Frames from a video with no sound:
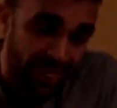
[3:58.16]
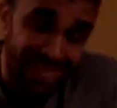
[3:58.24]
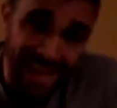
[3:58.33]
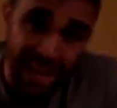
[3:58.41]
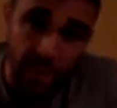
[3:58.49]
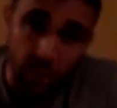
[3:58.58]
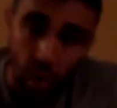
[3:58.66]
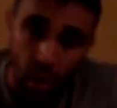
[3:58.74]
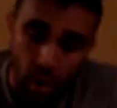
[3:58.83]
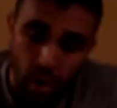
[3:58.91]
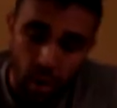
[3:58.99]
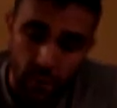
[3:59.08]
These
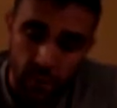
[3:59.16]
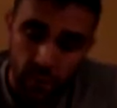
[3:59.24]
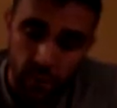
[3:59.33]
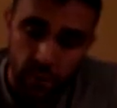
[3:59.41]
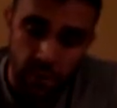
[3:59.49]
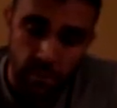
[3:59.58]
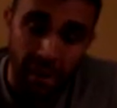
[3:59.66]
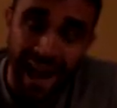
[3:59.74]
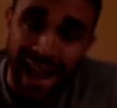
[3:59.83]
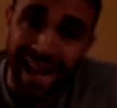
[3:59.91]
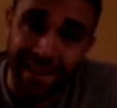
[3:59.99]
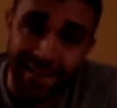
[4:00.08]
are my
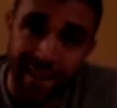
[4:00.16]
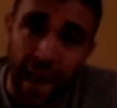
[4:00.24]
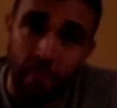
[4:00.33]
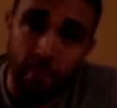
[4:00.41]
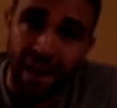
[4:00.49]
hands down